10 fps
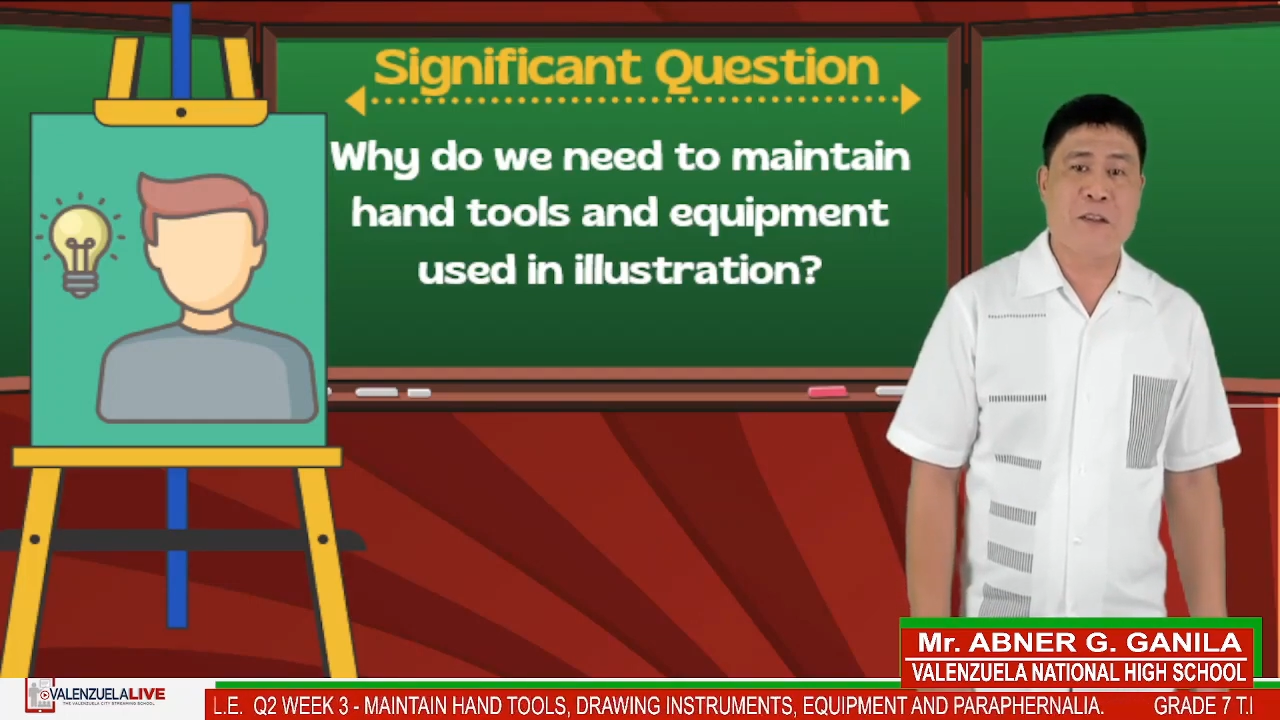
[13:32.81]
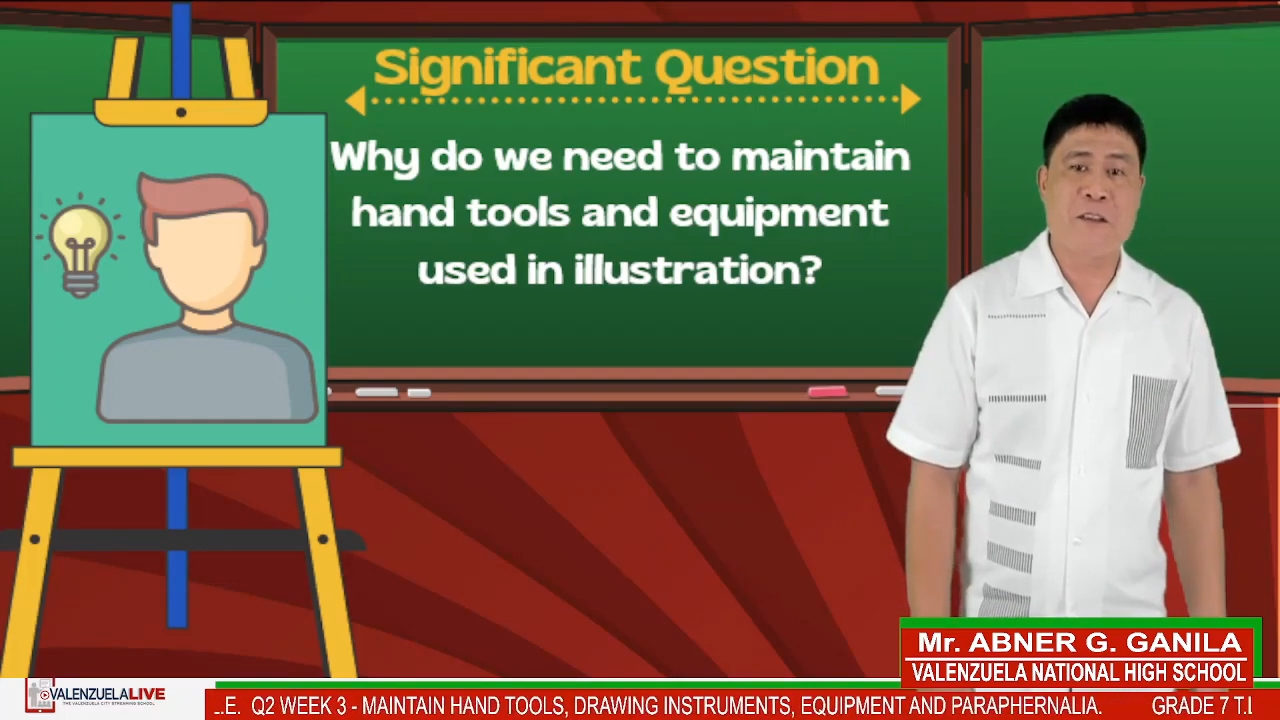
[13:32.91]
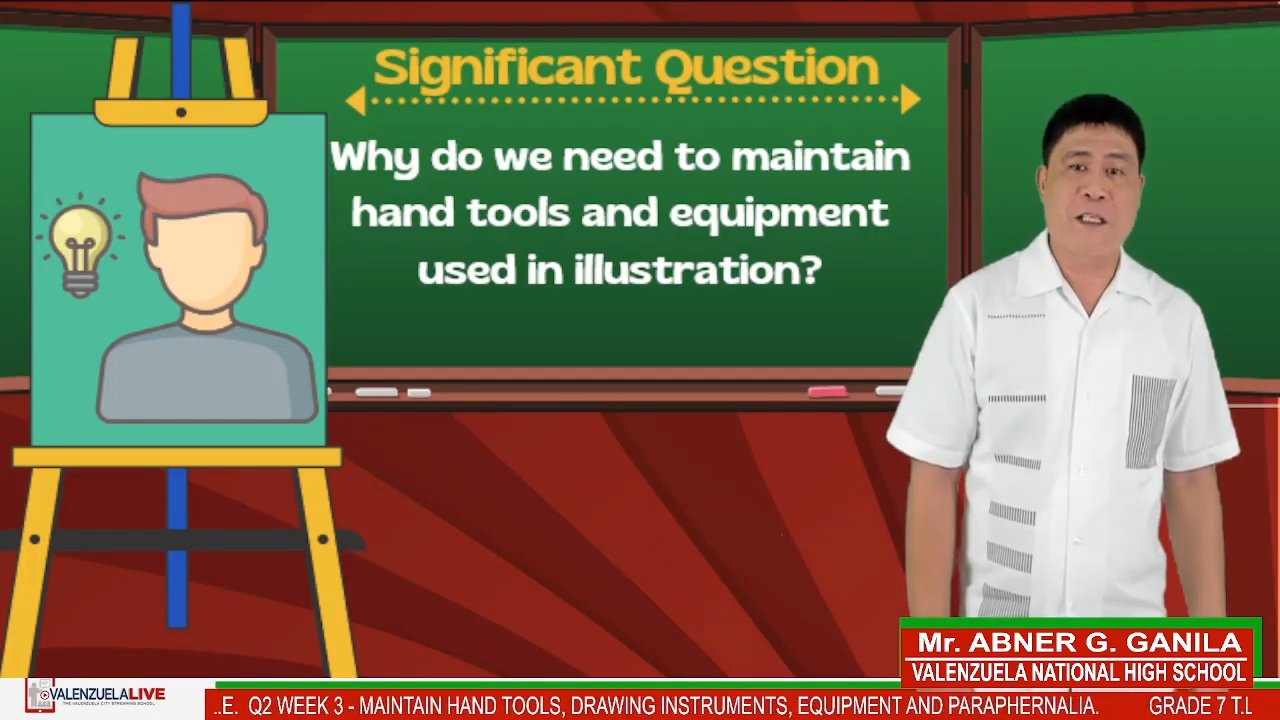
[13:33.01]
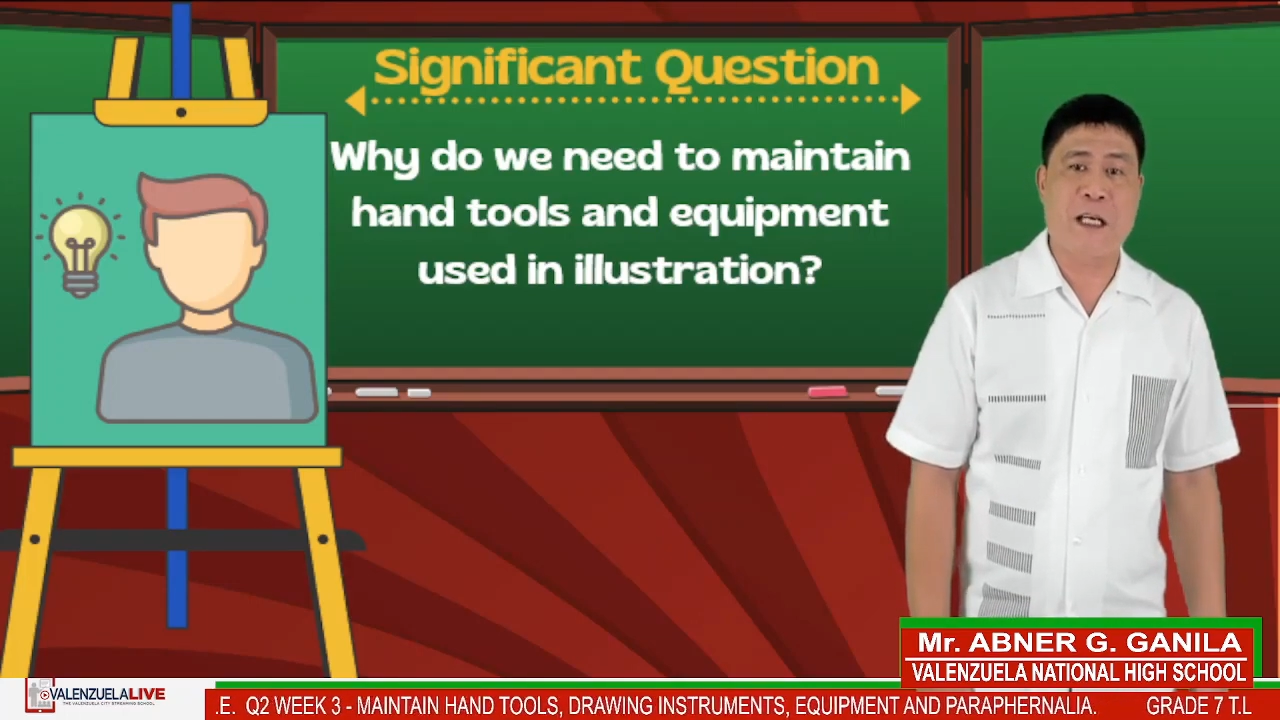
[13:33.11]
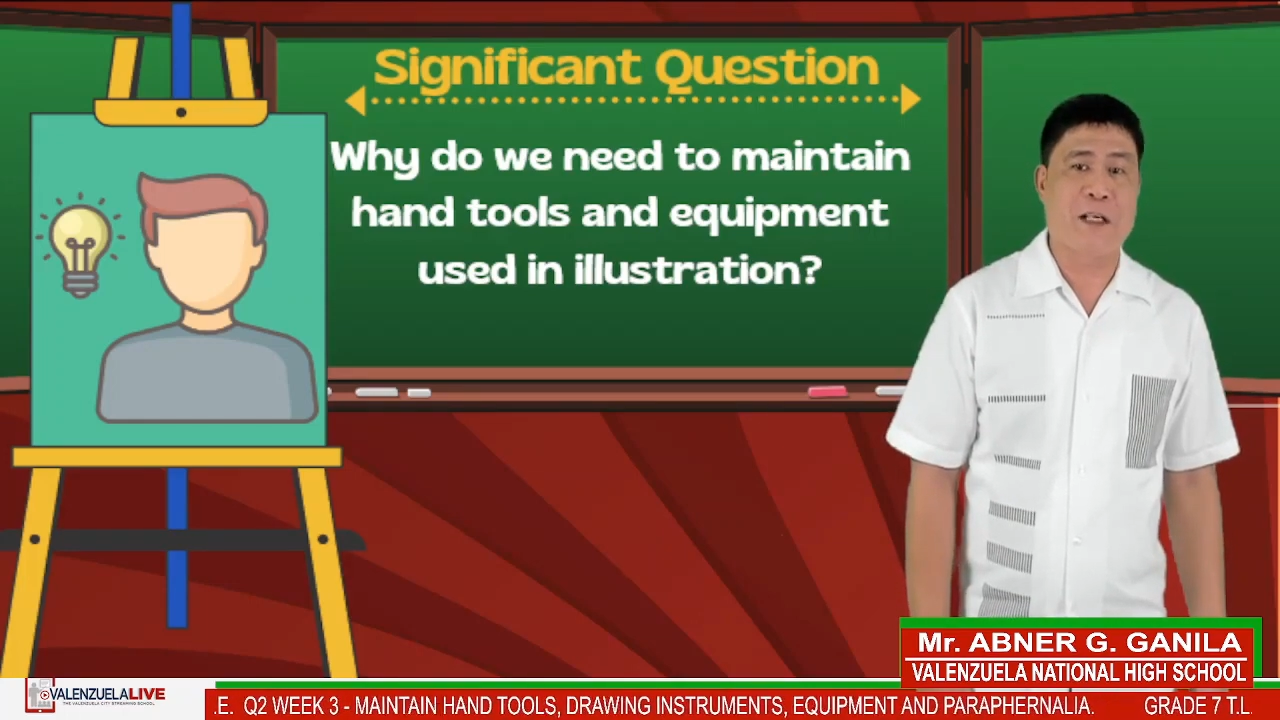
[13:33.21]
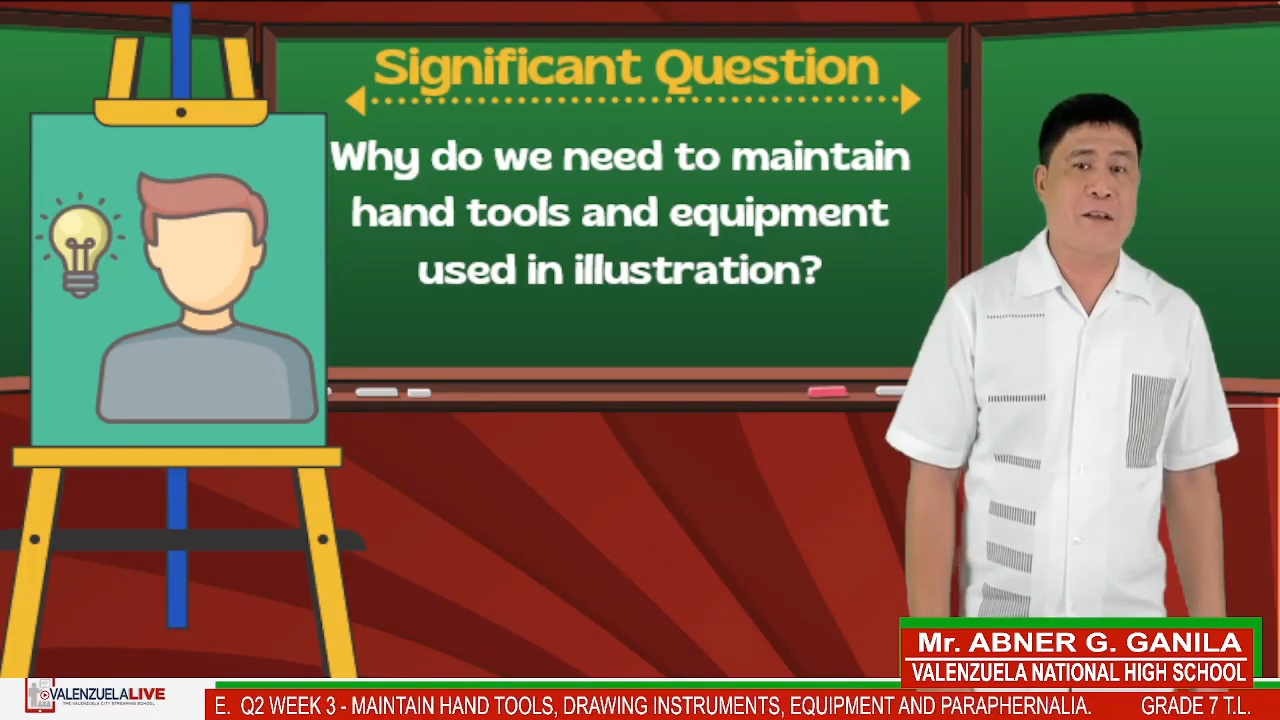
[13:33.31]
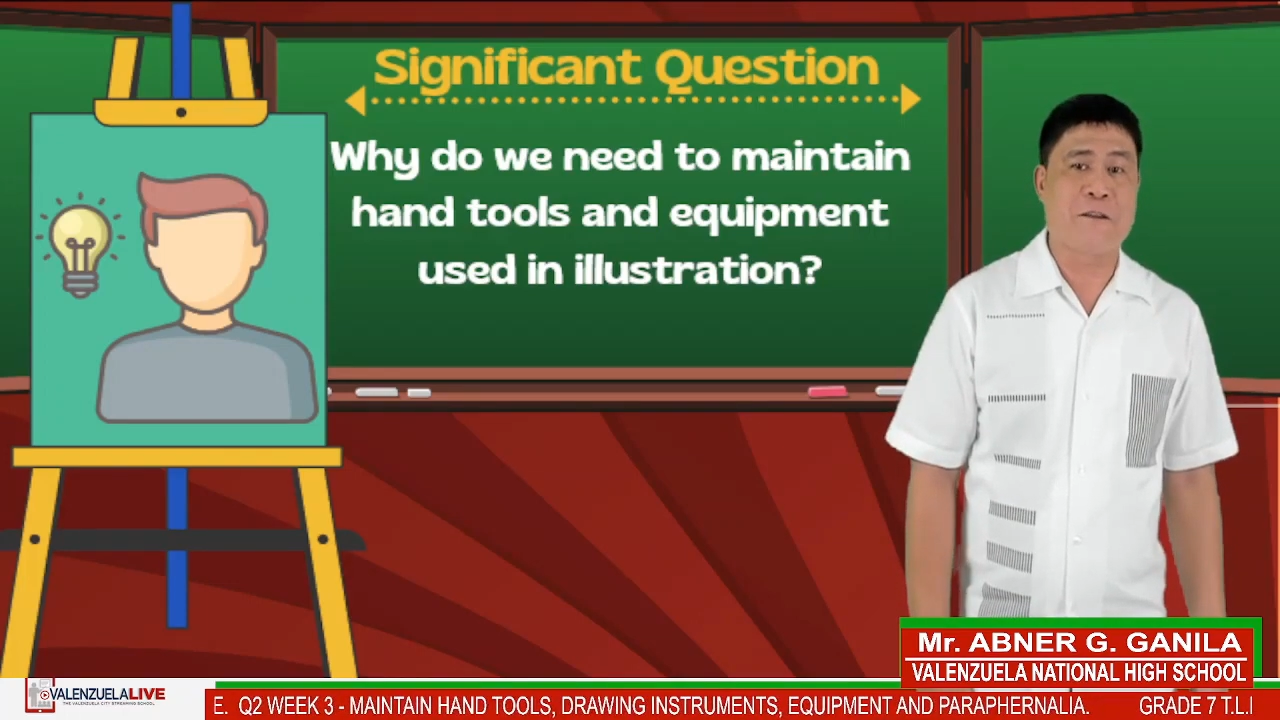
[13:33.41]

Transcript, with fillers: good care